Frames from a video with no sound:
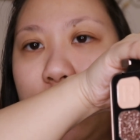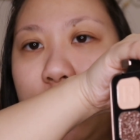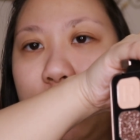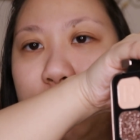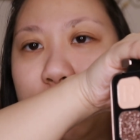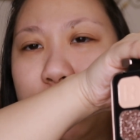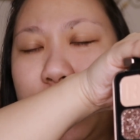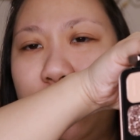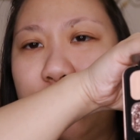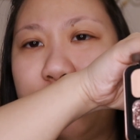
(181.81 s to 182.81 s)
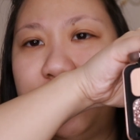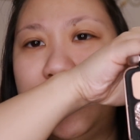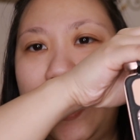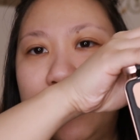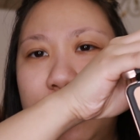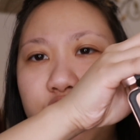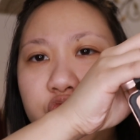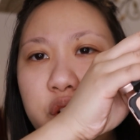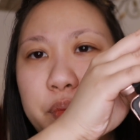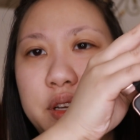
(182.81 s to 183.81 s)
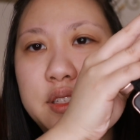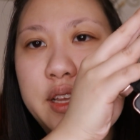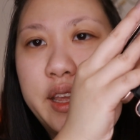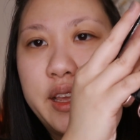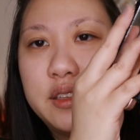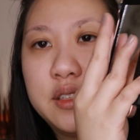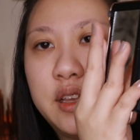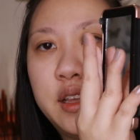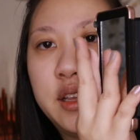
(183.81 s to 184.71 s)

kind of satin shimmers, I guess.